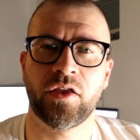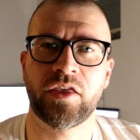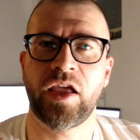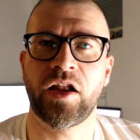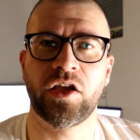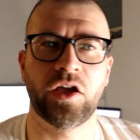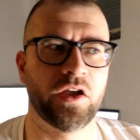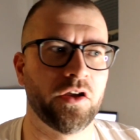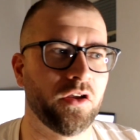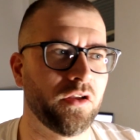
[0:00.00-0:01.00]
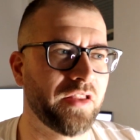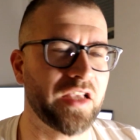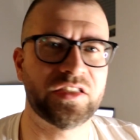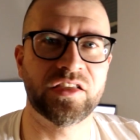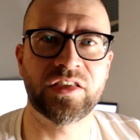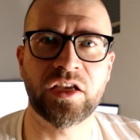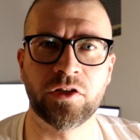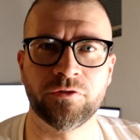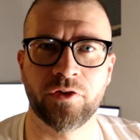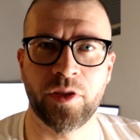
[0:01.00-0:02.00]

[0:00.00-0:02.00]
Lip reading: get a... That's the signal for